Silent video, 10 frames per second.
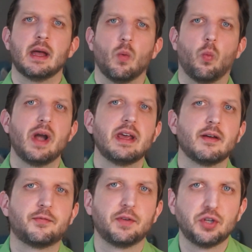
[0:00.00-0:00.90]
what
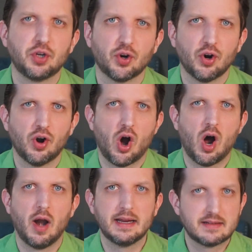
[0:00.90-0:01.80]
if you're
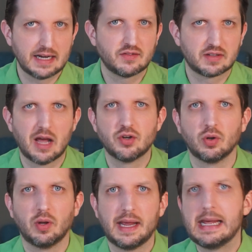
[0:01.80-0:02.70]
on a tight
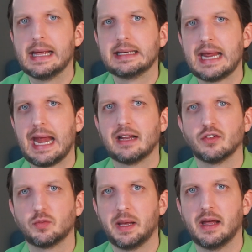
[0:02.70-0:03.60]
schedule and can't
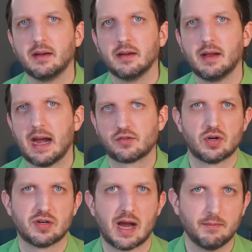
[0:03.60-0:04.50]
spend
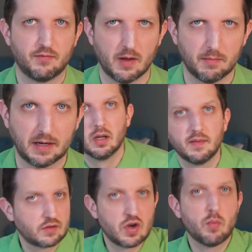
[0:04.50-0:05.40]
extra time filming?
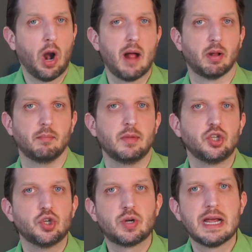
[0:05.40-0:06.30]
That's no problem.
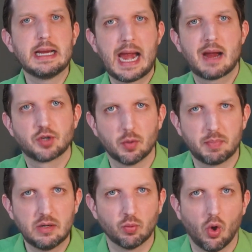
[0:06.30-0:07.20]
You can capture
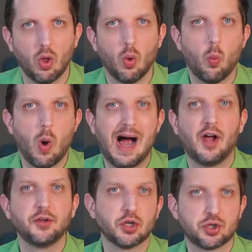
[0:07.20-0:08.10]
B-roll
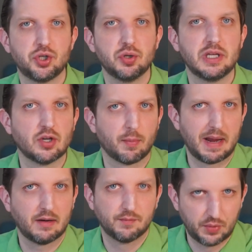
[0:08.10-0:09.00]
while you're shooting your
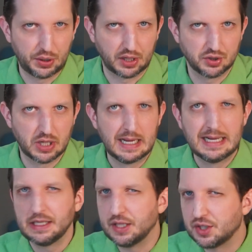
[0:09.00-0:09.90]
main footage.
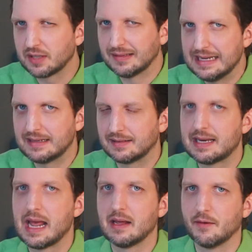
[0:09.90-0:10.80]
You just need to
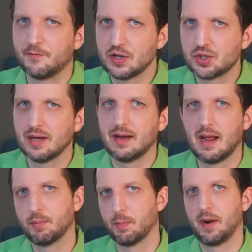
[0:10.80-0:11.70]
stay efficient
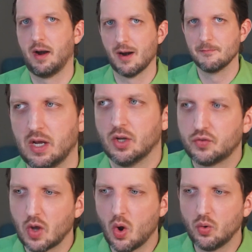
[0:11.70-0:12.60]
and prepared.
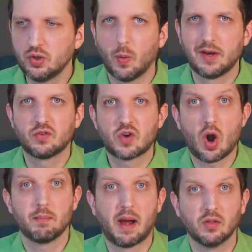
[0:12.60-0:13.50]
So you want to
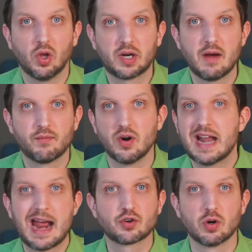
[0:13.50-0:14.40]
start by looking for
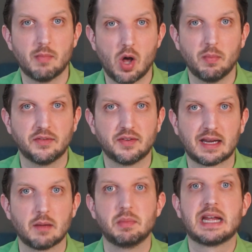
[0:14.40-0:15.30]
natural moments
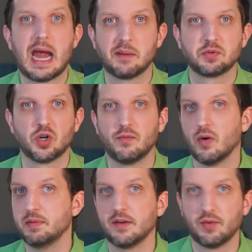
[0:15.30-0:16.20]
that can be captured
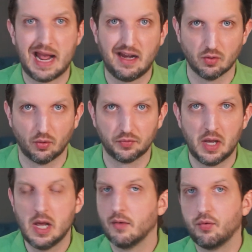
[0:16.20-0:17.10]
from different angles.
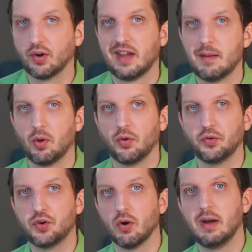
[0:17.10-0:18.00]
For example,
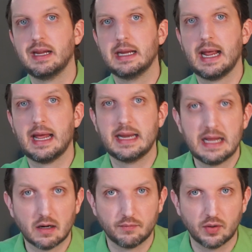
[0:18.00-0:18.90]
during an
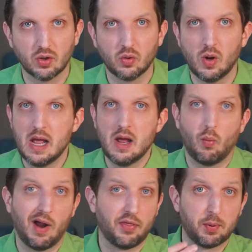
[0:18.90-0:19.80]
interview, while the